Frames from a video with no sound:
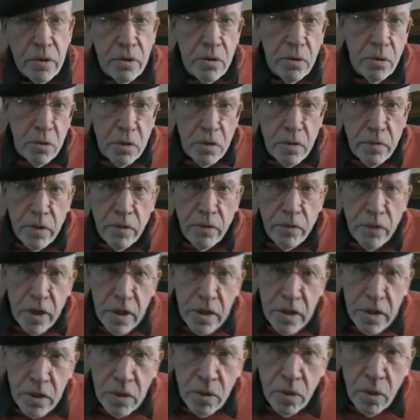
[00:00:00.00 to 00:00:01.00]
The source of
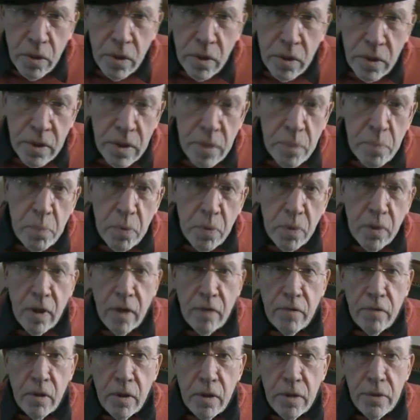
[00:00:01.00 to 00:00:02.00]
inflation on the simple
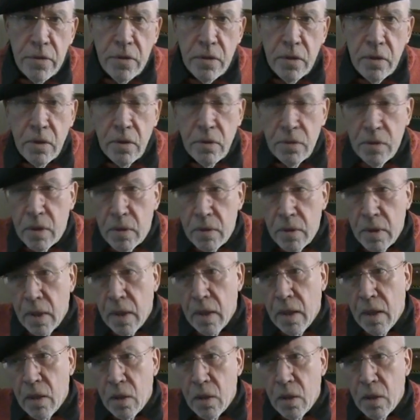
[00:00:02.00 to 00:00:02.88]
level is that, you know,